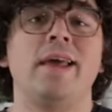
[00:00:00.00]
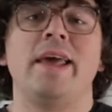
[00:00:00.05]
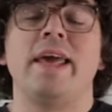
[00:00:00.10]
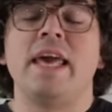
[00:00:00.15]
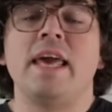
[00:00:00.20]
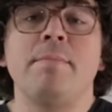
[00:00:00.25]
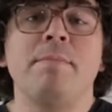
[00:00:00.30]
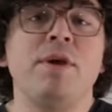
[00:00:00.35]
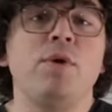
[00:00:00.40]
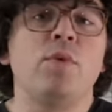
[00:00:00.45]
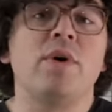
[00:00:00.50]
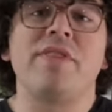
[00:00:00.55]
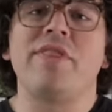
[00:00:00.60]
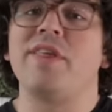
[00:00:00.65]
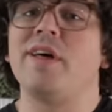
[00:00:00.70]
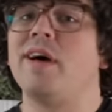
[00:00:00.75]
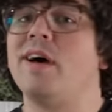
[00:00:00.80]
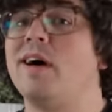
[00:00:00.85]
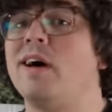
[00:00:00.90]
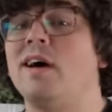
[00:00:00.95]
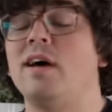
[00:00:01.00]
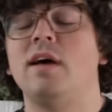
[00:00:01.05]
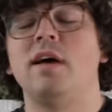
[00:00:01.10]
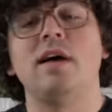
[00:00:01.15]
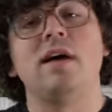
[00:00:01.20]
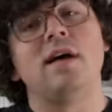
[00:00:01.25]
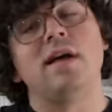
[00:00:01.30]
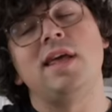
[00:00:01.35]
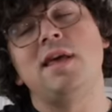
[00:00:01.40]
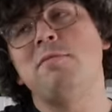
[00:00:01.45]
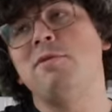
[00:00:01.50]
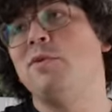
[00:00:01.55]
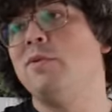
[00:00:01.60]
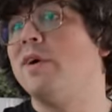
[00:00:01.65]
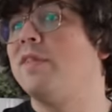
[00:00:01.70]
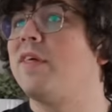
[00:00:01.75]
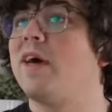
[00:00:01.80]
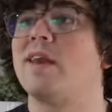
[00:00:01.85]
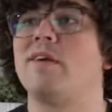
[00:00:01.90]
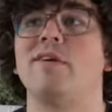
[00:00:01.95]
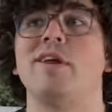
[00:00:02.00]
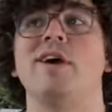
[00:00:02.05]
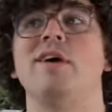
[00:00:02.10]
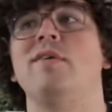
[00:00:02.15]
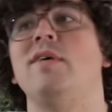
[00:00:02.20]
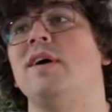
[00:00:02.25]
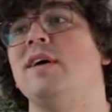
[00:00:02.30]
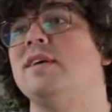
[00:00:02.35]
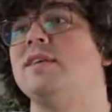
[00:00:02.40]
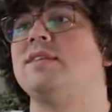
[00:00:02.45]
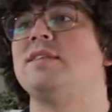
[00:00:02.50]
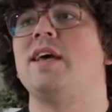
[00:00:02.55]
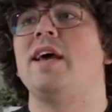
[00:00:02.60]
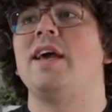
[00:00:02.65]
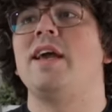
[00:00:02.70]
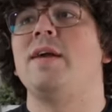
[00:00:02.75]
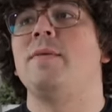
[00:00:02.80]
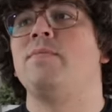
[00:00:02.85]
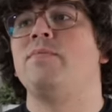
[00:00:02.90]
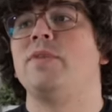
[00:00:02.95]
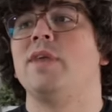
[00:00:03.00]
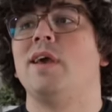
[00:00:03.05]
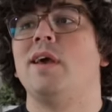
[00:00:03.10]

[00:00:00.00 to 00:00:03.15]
hit me with I don't know, say